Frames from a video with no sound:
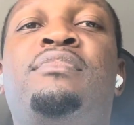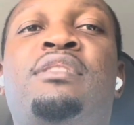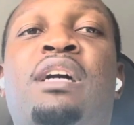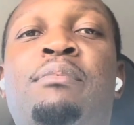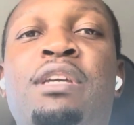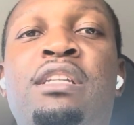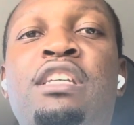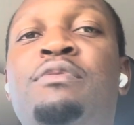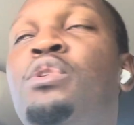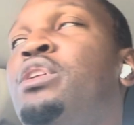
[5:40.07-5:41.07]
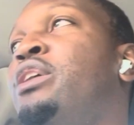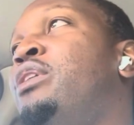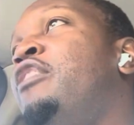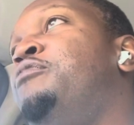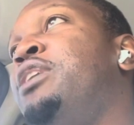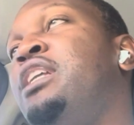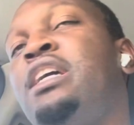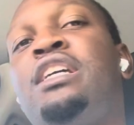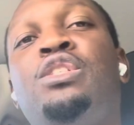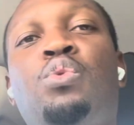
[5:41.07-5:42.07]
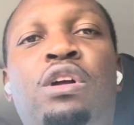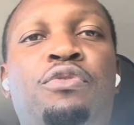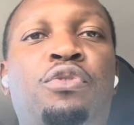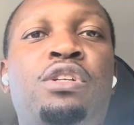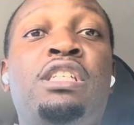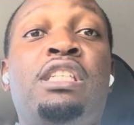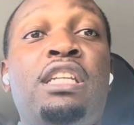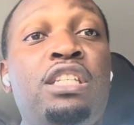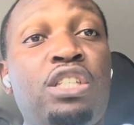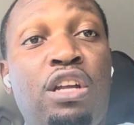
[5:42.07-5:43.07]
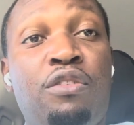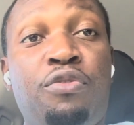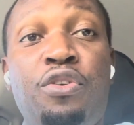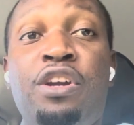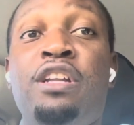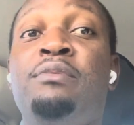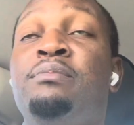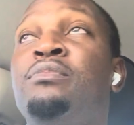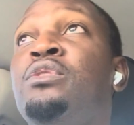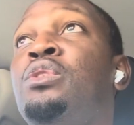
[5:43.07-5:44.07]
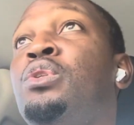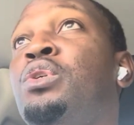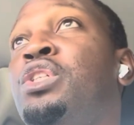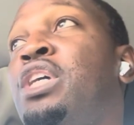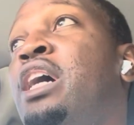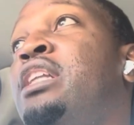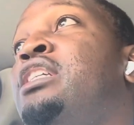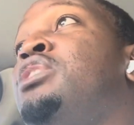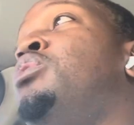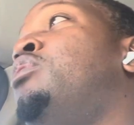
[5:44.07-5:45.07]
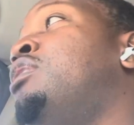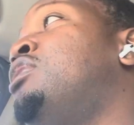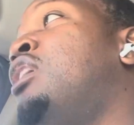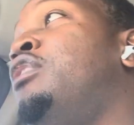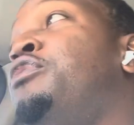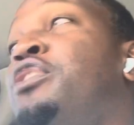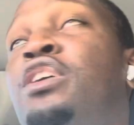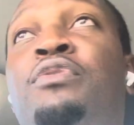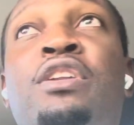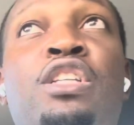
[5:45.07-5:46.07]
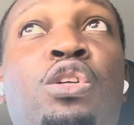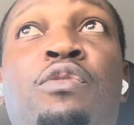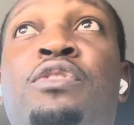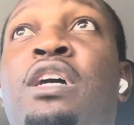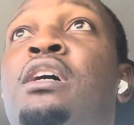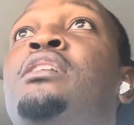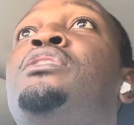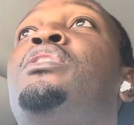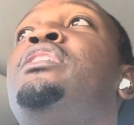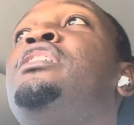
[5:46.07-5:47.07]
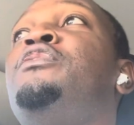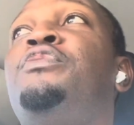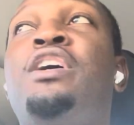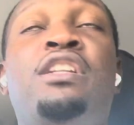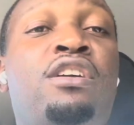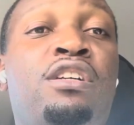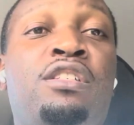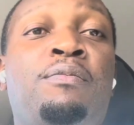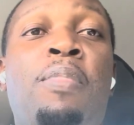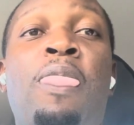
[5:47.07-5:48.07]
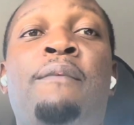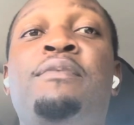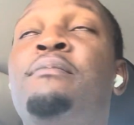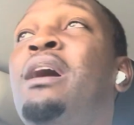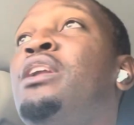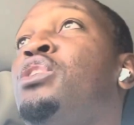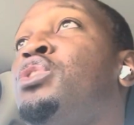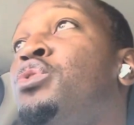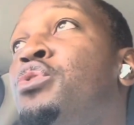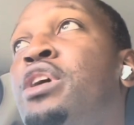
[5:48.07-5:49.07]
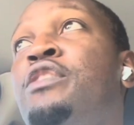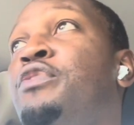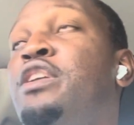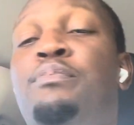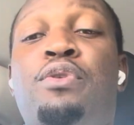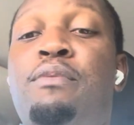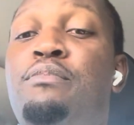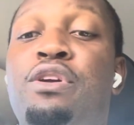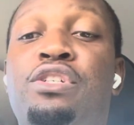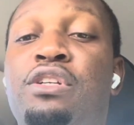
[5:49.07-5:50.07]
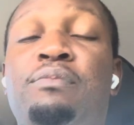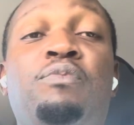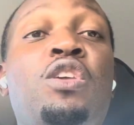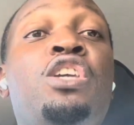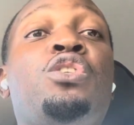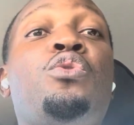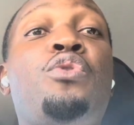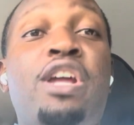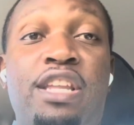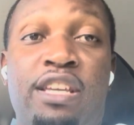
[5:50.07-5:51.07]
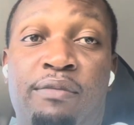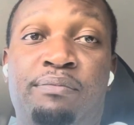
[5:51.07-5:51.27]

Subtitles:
I mean, even though they would have played against Watford, he said he's not afraid to shine. He's not afraid of any tough tackles or any defenders. The man just ready for the Prem, Bridgen. He's ready.